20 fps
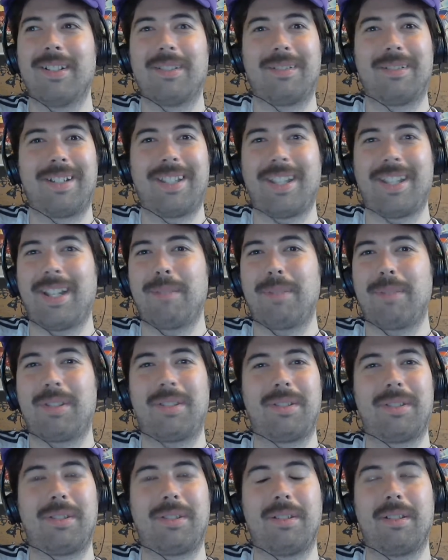
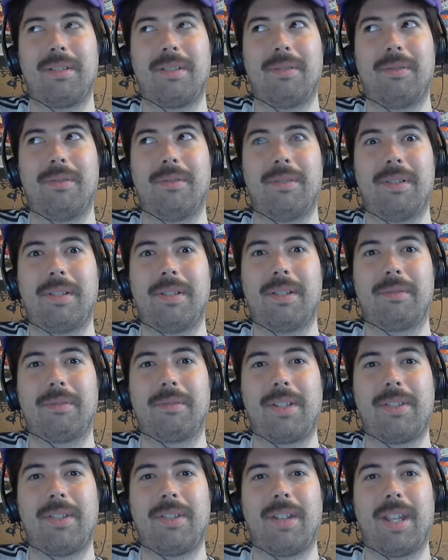recapped a
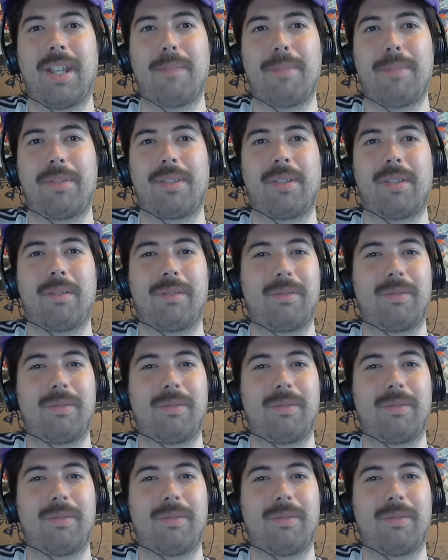recent episode